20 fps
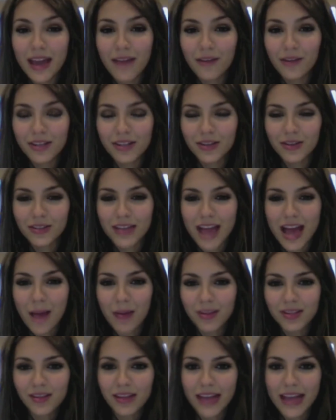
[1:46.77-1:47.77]
Let's
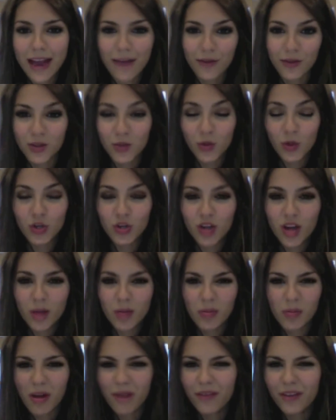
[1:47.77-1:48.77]
see.
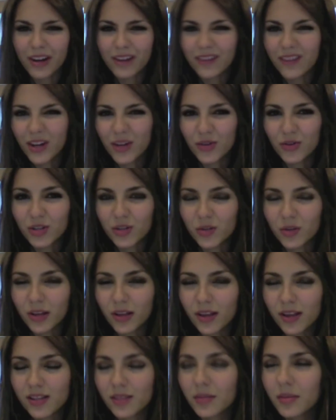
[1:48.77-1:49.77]
I love to play
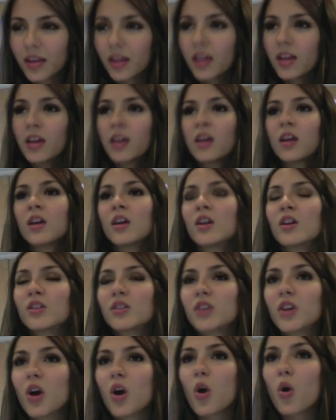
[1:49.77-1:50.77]
role play,
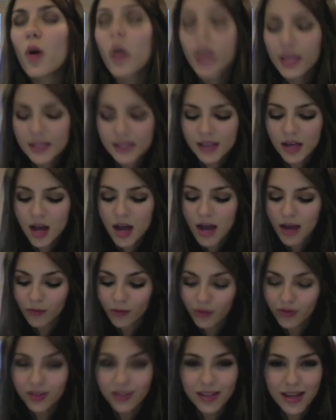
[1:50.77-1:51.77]
mainly Twilight and
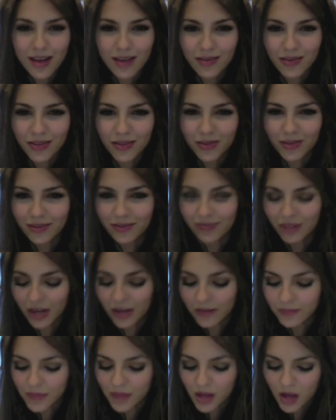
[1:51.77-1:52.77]
Pirates of the
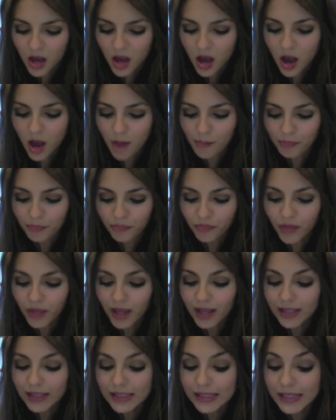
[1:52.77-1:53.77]
Caribbean, and do
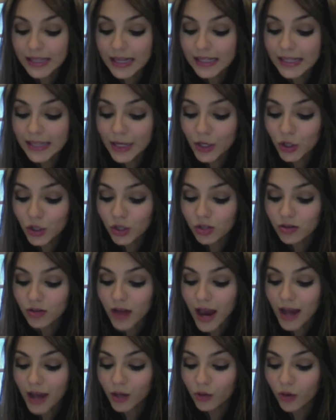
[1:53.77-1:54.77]
voiceovers.
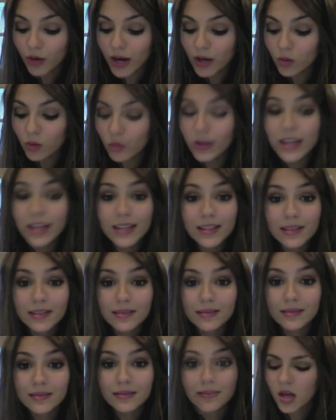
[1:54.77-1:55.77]

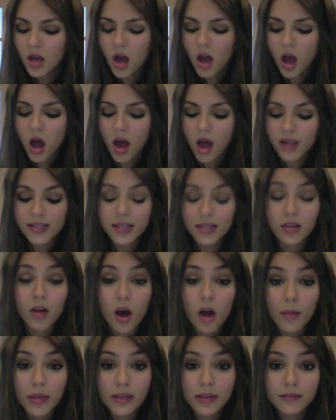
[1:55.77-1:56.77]
I think that's
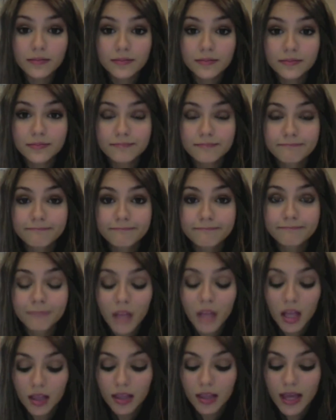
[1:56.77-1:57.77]
it. Well,
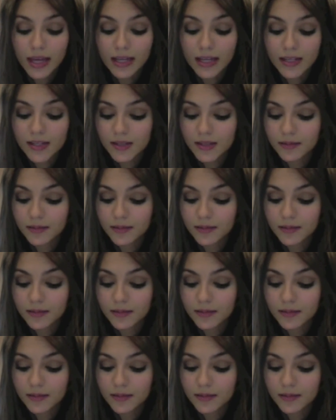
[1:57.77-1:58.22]
bye.